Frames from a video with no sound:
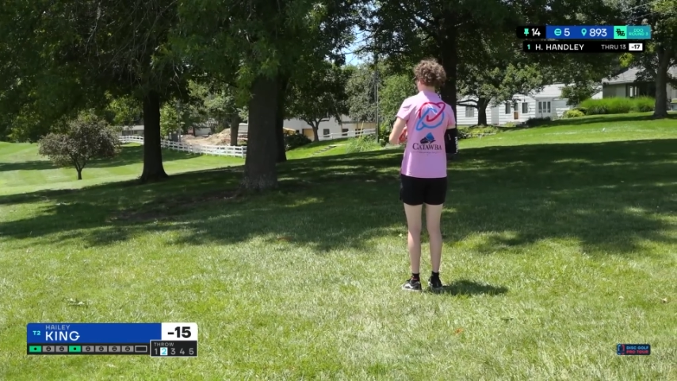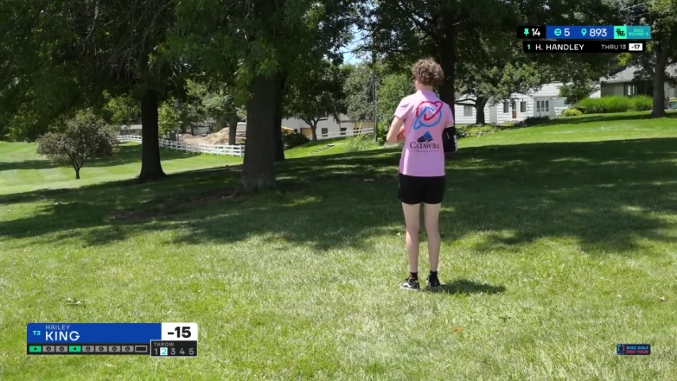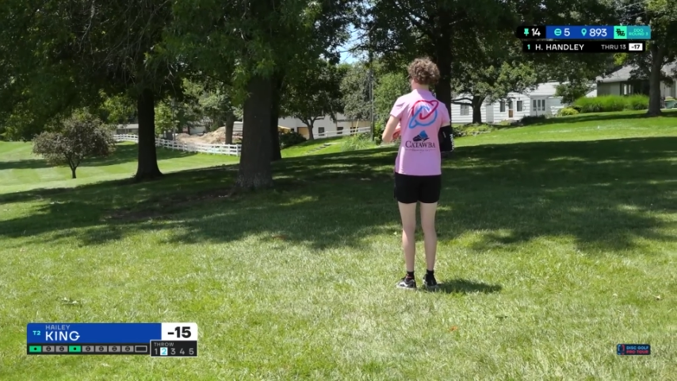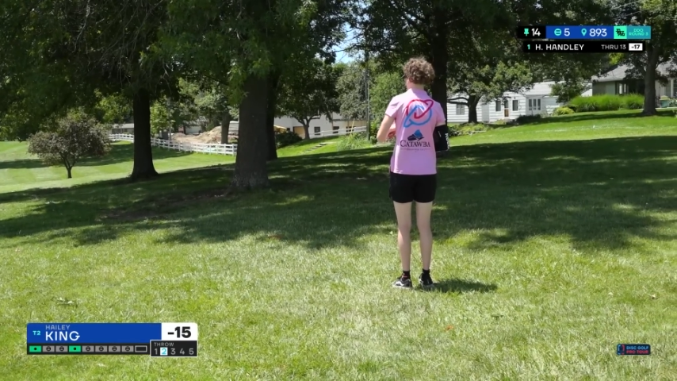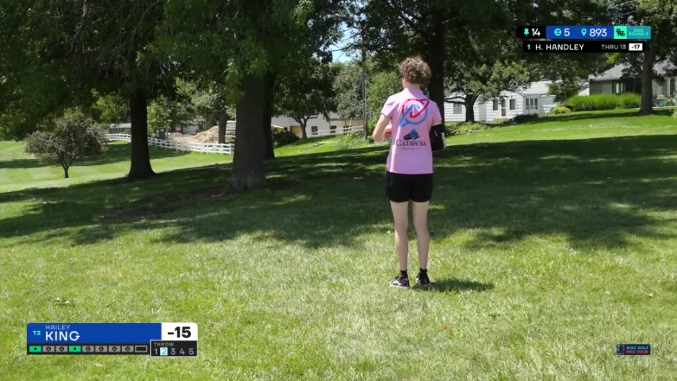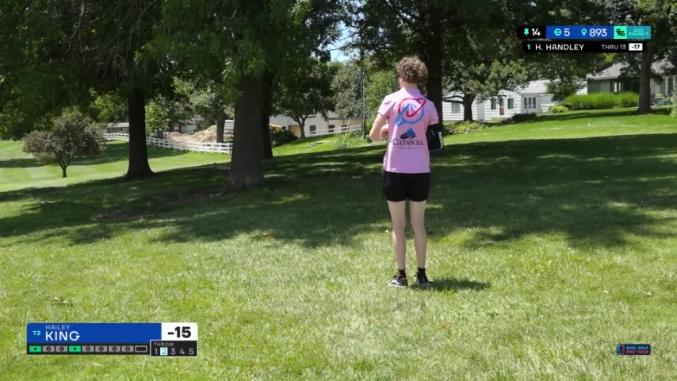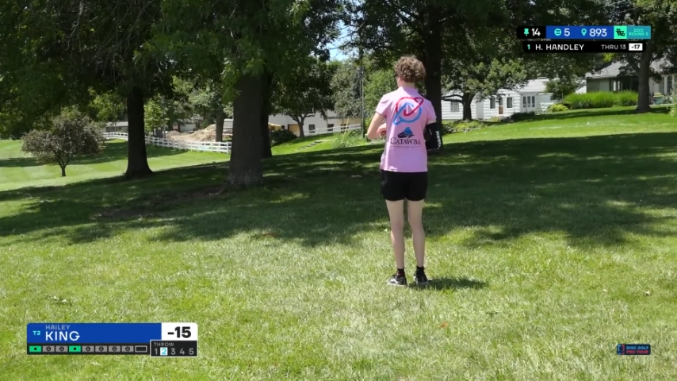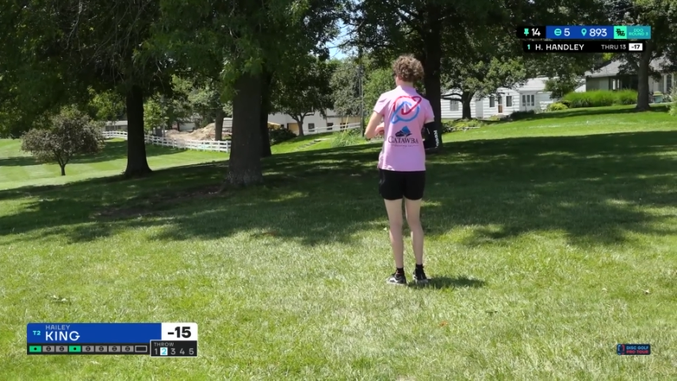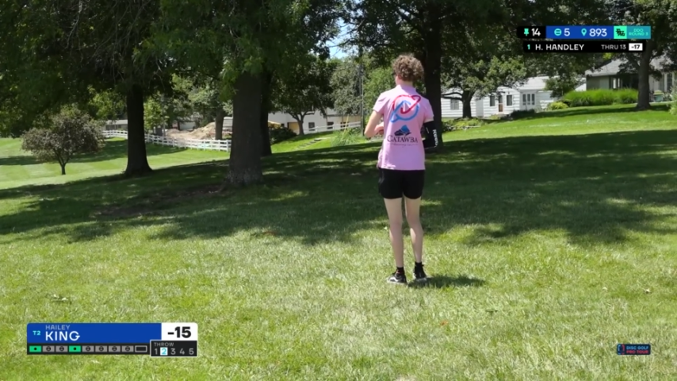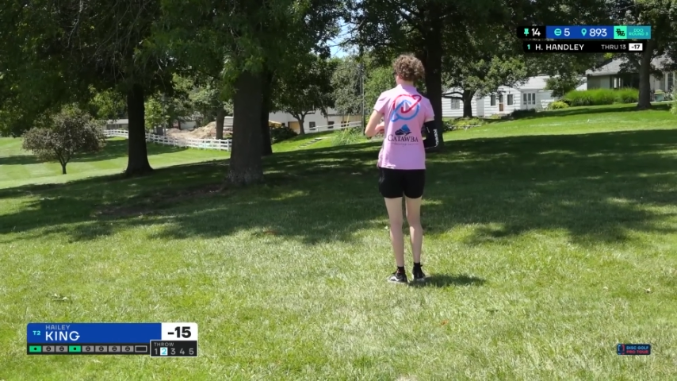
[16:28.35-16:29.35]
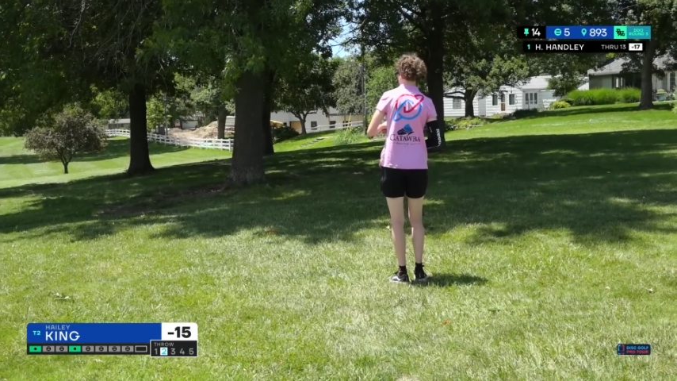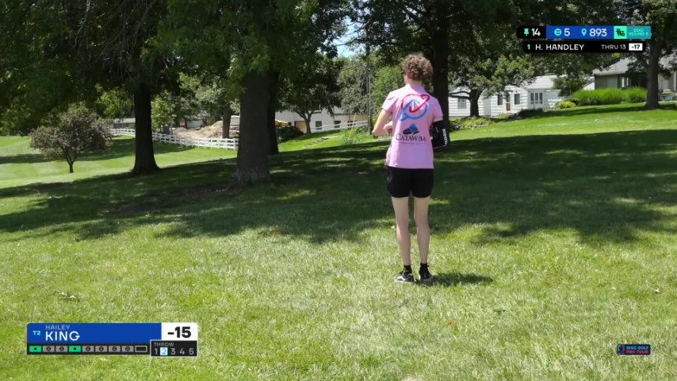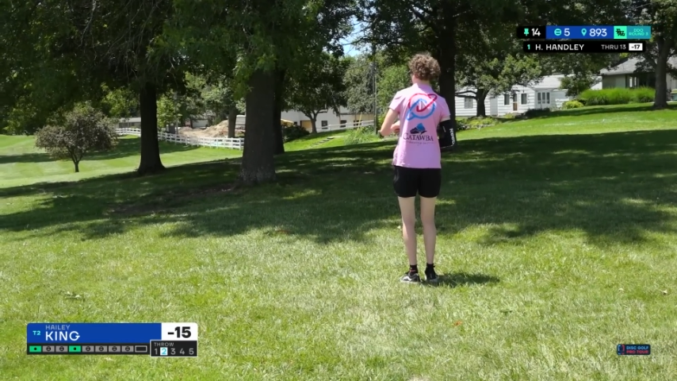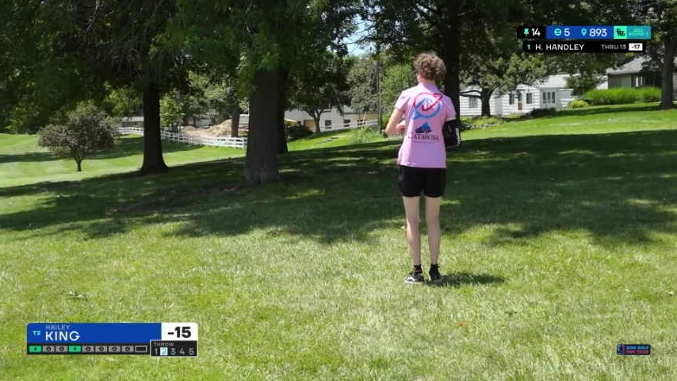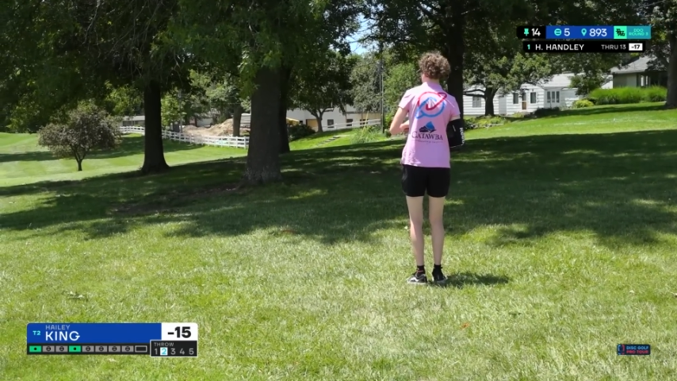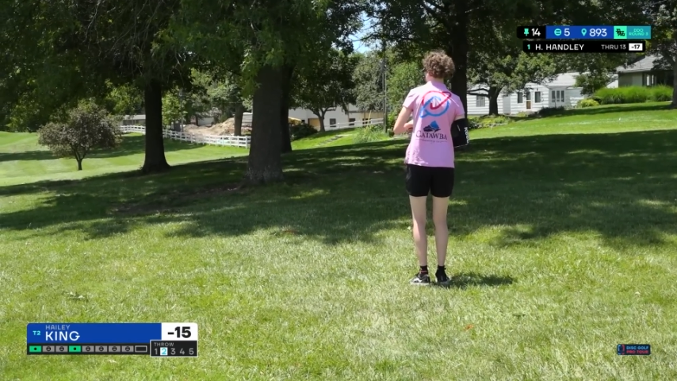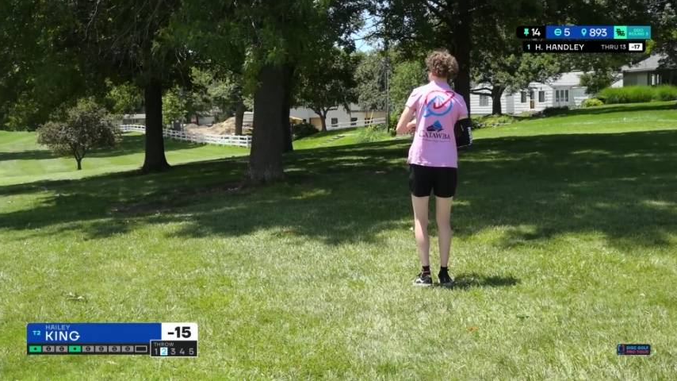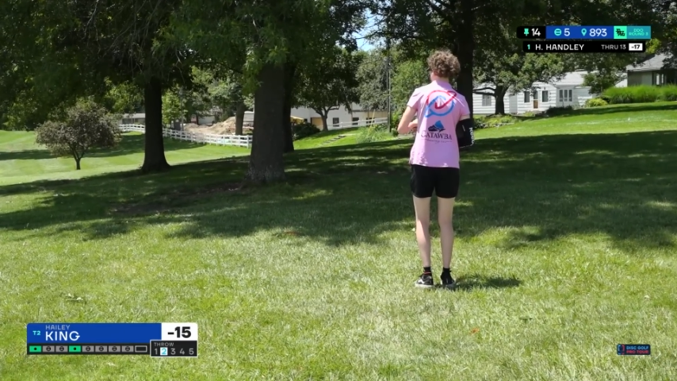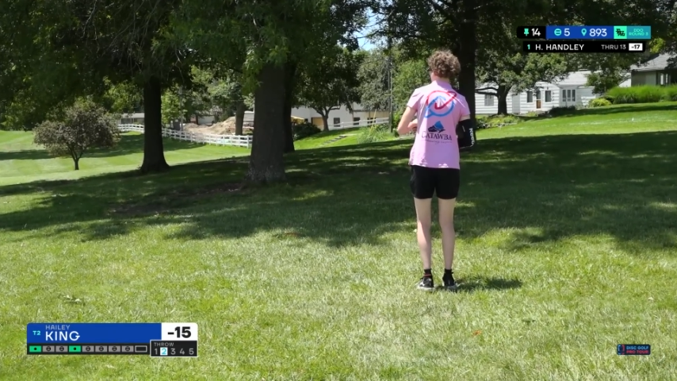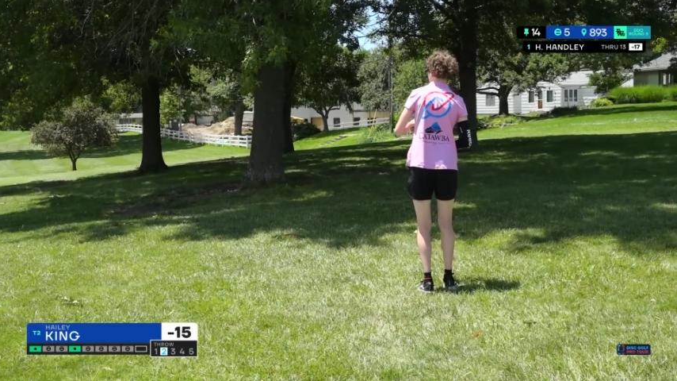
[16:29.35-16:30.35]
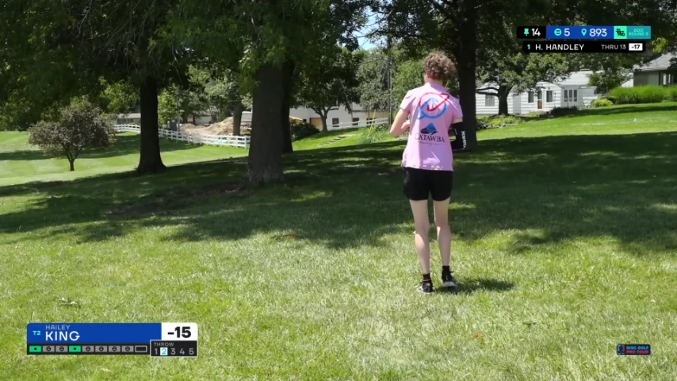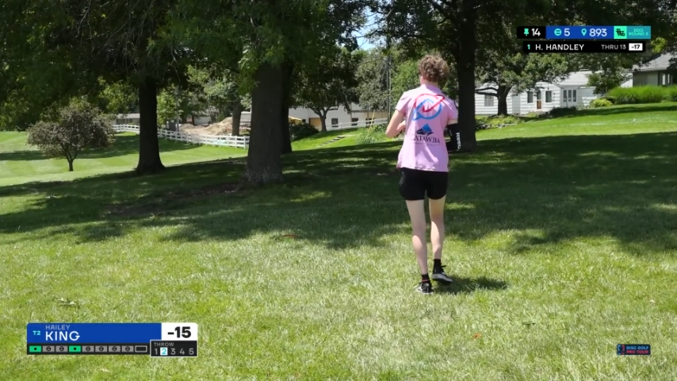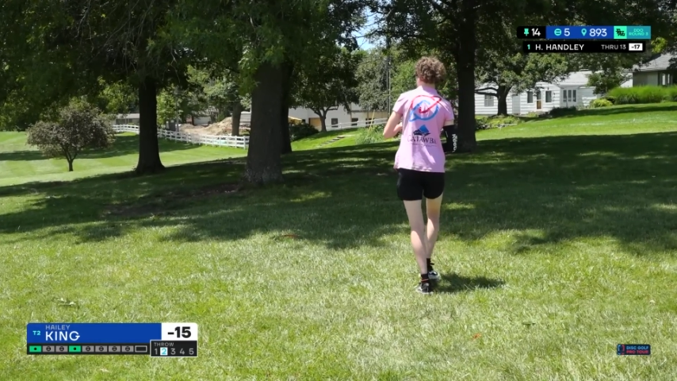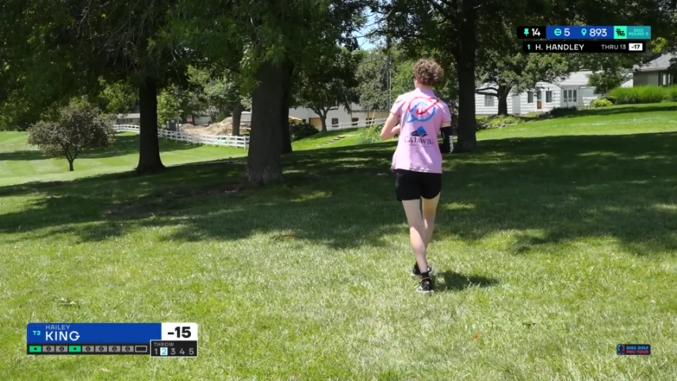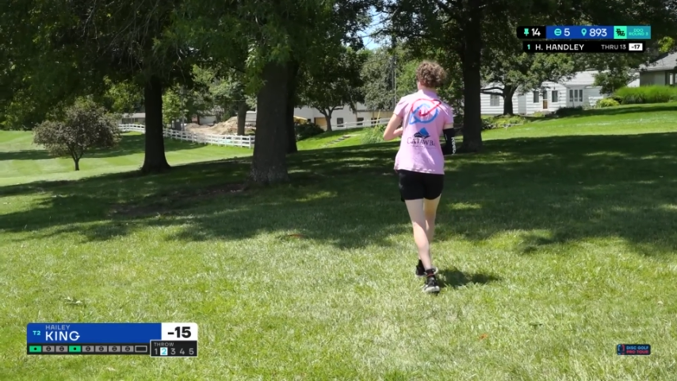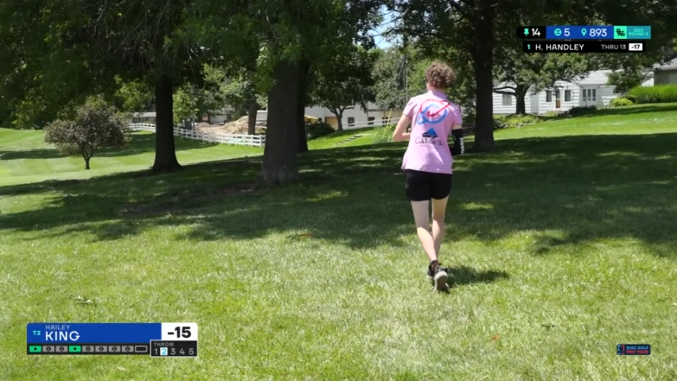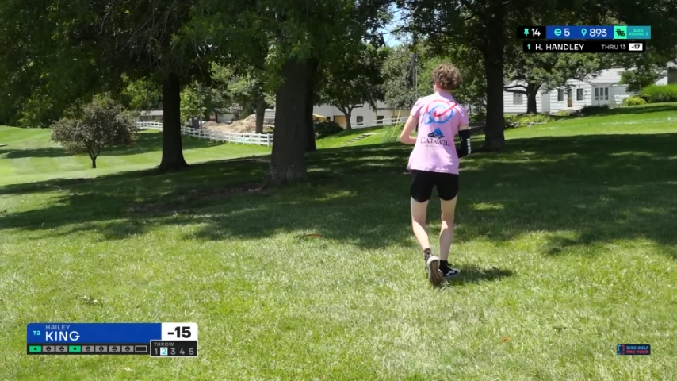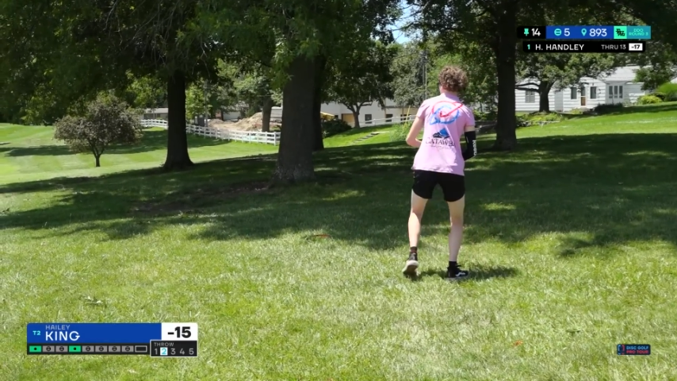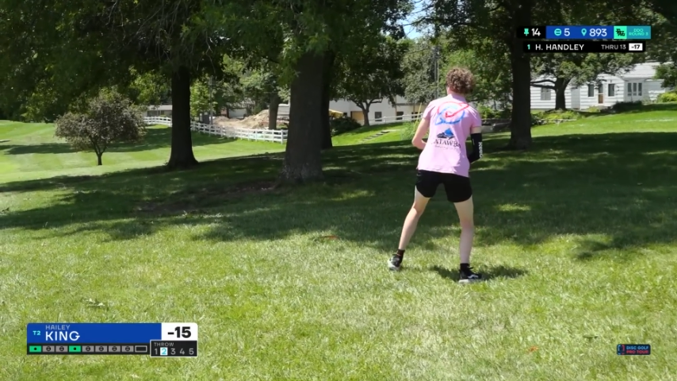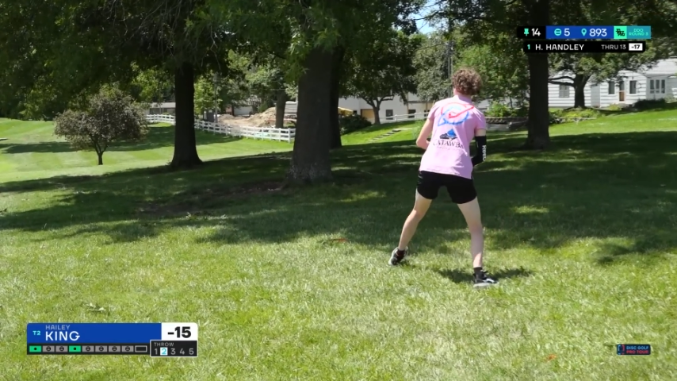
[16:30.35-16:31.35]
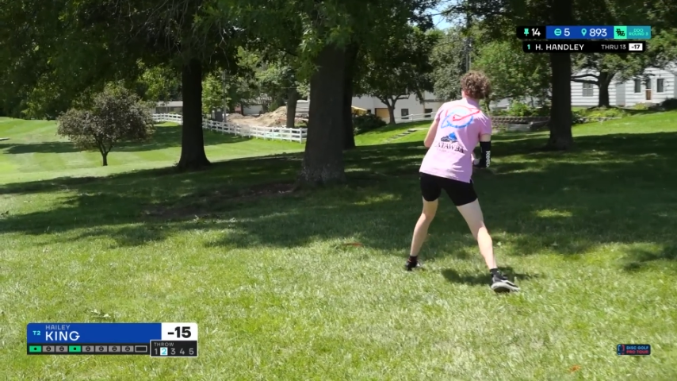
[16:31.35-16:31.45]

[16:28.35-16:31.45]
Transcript: No face is visible, so there are no lips to read.